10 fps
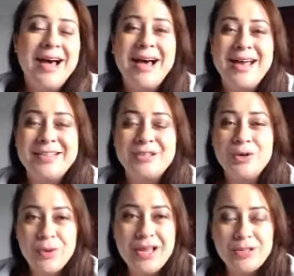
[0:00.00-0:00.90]
It's a
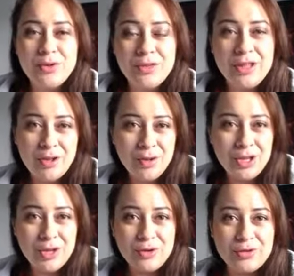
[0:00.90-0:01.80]
great tool that you
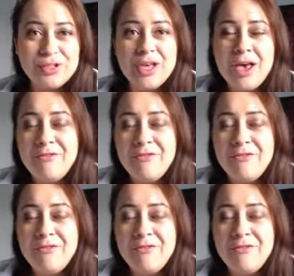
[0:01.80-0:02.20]
can use